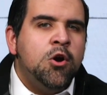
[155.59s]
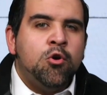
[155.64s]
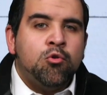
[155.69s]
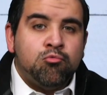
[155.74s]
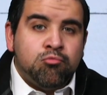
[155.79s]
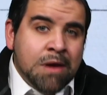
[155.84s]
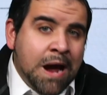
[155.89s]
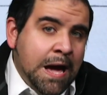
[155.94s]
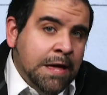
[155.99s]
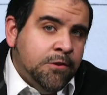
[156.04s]

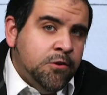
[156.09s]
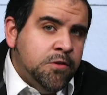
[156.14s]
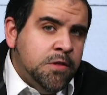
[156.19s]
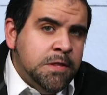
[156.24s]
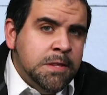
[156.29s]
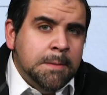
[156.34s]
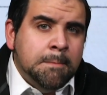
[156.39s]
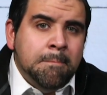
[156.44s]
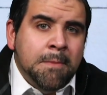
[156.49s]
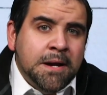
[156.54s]
Rather
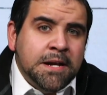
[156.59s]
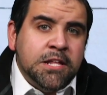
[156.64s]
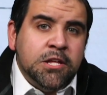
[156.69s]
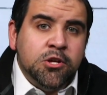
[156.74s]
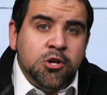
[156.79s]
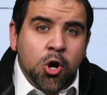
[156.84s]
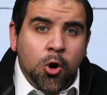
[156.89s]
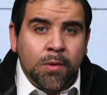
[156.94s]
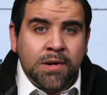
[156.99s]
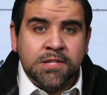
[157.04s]
than the money
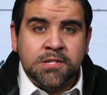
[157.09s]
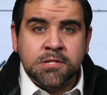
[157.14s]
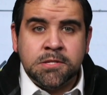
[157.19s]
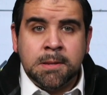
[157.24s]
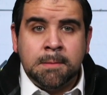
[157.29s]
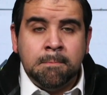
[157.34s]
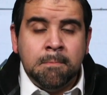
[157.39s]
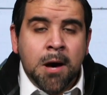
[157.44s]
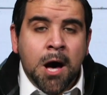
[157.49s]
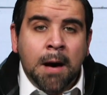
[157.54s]
going to the
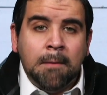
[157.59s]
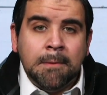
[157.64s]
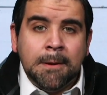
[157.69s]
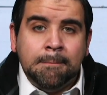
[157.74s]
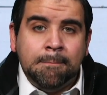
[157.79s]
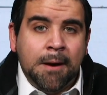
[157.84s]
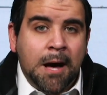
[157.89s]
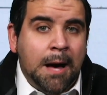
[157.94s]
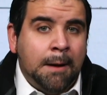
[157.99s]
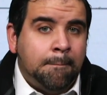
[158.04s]

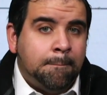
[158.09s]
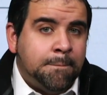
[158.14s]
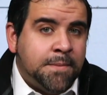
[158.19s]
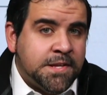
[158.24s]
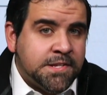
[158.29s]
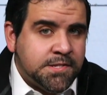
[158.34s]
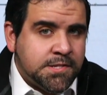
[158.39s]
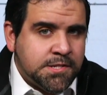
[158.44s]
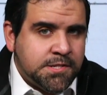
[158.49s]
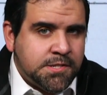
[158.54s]
mom-and-pop
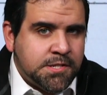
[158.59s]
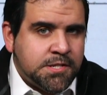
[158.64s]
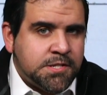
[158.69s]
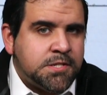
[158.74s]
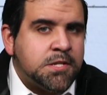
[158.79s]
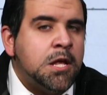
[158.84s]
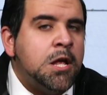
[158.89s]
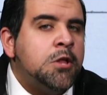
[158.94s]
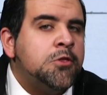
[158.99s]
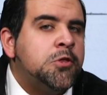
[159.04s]

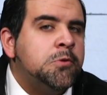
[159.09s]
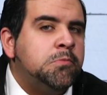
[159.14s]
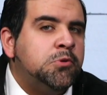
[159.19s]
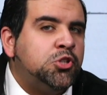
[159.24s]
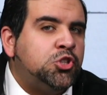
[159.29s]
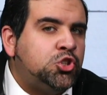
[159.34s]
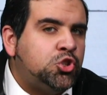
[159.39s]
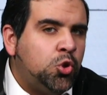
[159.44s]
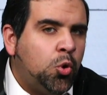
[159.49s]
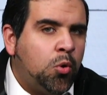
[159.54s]
businesses, the
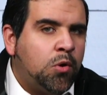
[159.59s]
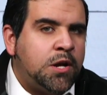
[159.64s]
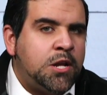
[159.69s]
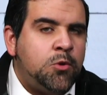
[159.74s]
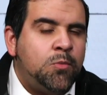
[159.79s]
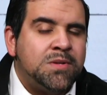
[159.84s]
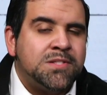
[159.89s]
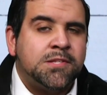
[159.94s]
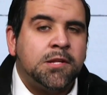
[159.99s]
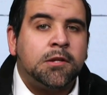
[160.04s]
majority
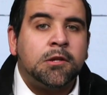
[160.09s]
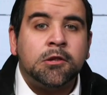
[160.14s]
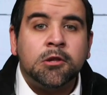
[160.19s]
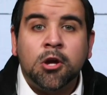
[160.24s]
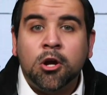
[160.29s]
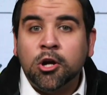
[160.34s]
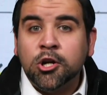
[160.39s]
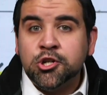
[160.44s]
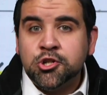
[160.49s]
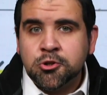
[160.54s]
went to
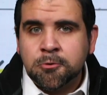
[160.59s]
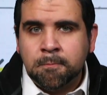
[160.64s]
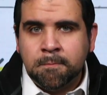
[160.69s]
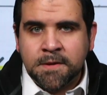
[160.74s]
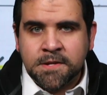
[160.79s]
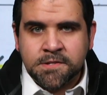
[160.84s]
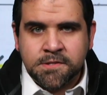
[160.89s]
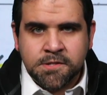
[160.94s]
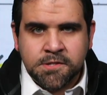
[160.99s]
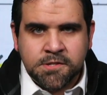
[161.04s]
larger
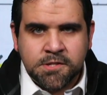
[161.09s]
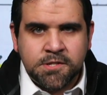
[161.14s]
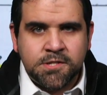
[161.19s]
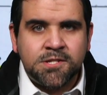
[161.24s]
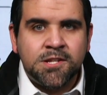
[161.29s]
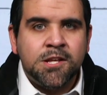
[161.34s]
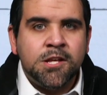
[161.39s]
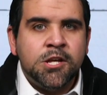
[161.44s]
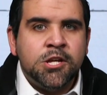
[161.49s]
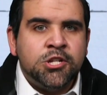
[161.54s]
businesses
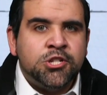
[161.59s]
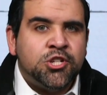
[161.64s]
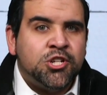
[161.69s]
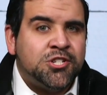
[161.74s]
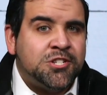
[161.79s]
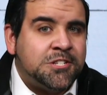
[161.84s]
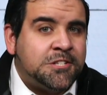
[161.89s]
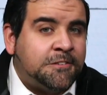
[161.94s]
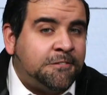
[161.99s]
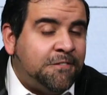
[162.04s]

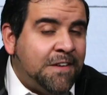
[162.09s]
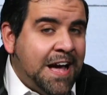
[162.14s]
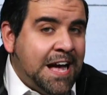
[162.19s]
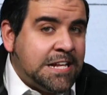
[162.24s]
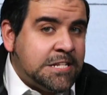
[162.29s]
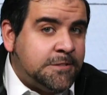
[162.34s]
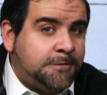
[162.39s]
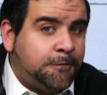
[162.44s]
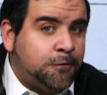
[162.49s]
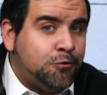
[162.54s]
such as
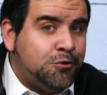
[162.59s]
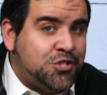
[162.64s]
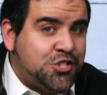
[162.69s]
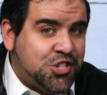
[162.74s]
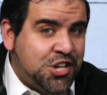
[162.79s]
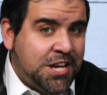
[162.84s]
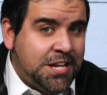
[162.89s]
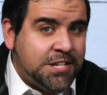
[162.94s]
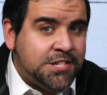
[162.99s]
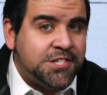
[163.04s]
fast food
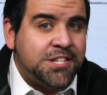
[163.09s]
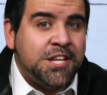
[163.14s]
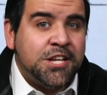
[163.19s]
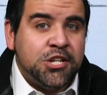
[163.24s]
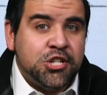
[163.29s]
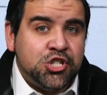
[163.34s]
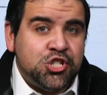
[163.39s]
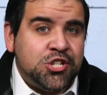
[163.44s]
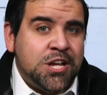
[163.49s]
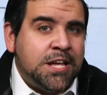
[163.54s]
chains
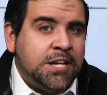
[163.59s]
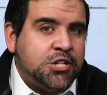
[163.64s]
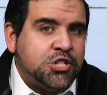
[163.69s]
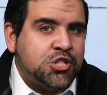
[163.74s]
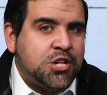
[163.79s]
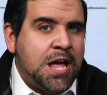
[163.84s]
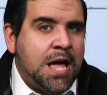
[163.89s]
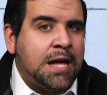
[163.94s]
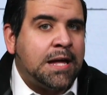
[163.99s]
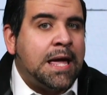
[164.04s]
Shake
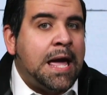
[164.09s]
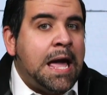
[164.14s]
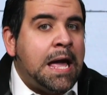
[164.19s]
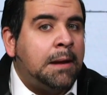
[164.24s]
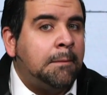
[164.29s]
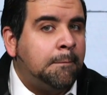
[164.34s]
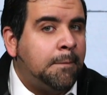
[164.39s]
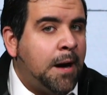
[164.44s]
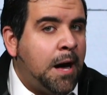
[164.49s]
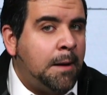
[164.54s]
Shack
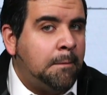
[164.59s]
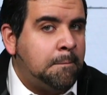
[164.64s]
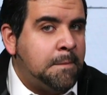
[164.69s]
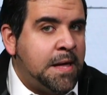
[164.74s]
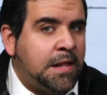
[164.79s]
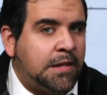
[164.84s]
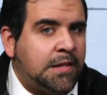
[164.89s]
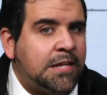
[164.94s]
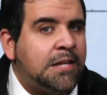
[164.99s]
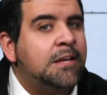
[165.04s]
and
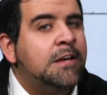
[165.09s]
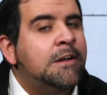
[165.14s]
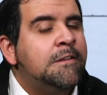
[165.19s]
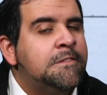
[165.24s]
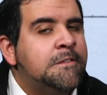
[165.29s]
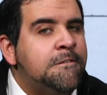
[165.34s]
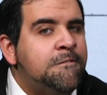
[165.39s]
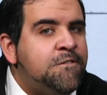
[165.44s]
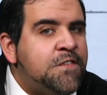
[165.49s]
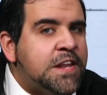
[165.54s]
Potbelly,
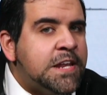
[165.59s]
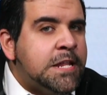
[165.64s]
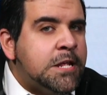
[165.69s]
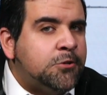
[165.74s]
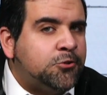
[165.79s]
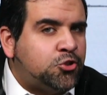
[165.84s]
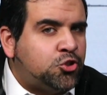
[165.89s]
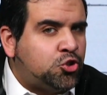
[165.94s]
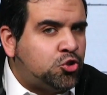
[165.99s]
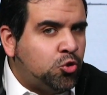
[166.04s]
the
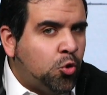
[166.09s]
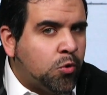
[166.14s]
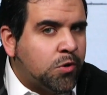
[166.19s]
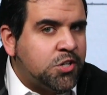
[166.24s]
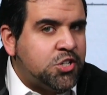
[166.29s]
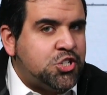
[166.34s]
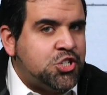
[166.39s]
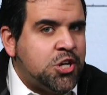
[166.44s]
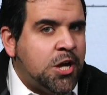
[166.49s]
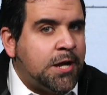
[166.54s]
video
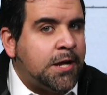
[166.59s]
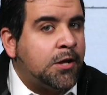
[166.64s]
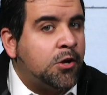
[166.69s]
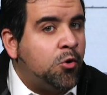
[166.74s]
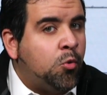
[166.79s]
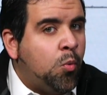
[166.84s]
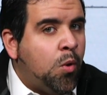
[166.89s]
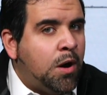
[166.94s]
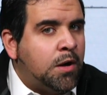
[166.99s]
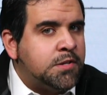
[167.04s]
storage giant
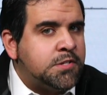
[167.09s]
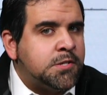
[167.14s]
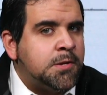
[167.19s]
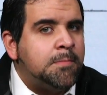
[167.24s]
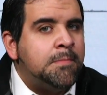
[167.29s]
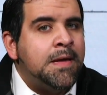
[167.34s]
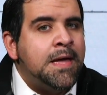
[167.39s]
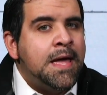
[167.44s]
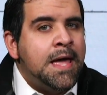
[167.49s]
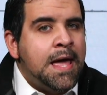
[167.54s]

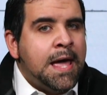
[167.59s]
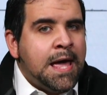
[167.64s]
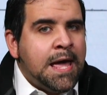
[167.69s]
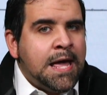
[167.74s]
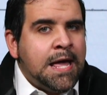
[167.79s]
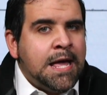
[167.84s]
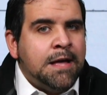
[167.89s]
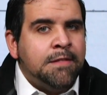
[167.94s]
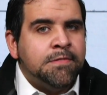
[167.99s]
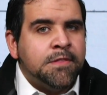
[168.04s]
Quantum,
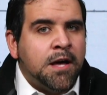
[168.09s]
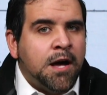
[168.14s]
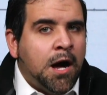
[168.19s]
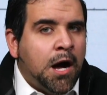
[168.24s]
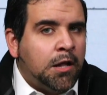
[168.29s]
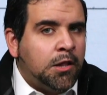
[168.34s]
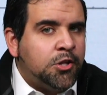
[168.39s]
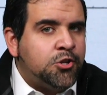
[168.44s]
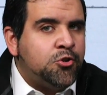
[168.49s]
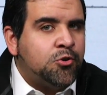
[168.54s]
and the
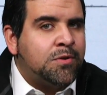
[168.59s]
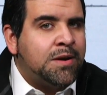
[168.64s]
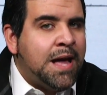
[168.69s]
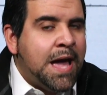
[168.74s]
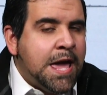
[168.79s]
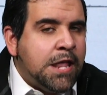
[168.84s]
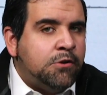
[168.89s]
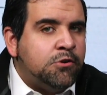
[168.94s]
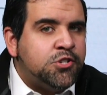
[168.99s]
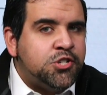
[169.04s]
Hollador
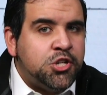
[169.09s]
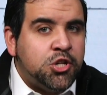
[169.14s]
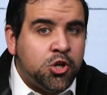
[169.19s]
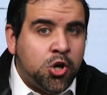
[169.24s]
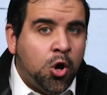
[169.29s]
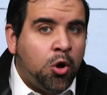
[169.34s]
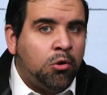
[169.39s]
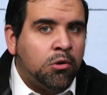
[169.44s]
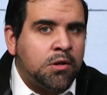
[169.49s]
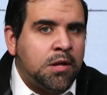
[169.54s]
Energy
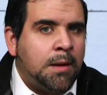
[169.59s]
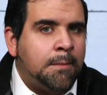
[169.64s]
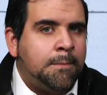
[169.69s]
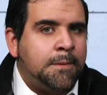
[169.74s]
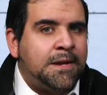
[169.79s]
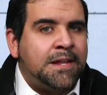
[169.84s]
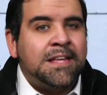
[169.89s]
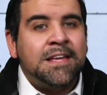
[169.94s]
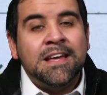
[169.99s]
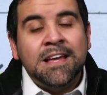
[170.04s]
Coal
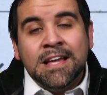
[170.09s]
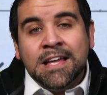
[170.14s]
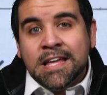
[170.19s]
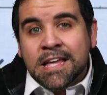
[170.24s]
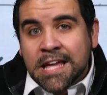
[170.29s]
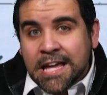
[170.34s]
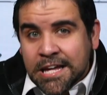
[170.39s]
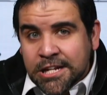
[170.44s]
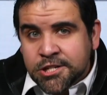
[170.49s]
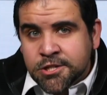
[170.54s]
Company,
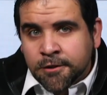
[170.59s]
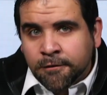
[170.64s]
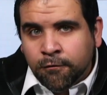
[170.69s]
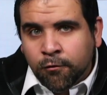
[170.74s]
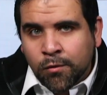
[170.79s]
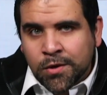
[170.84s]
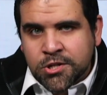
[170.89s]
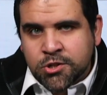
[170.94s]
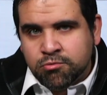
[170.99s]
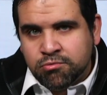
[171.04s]
each of
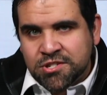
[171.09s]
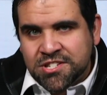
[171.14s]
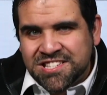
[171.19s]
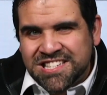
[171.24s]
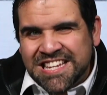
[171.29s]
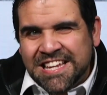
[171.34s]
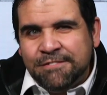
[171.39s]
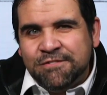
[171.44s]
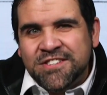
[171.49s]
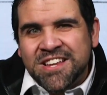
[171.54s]
which
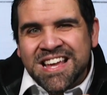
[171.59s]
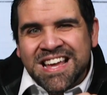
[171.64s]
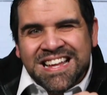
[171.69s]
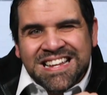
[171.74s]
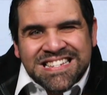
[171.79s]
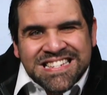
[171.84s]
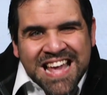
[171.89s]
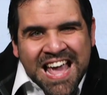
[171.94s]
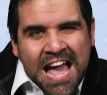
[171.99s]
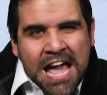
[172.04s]
received
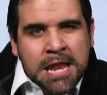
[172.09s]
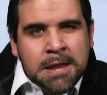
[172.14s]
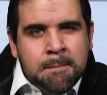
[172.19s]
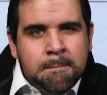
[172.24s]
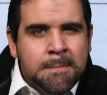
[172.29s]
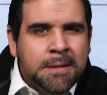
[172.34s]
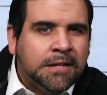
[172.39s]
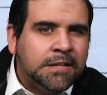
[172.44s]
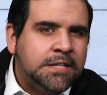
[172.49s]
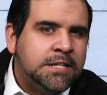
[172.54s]
$10
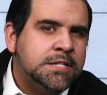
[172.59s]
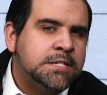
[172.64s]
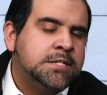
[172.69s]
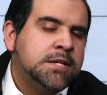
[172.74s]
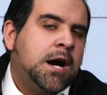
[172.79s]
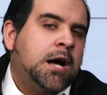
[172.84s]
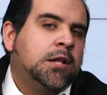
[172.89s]
million.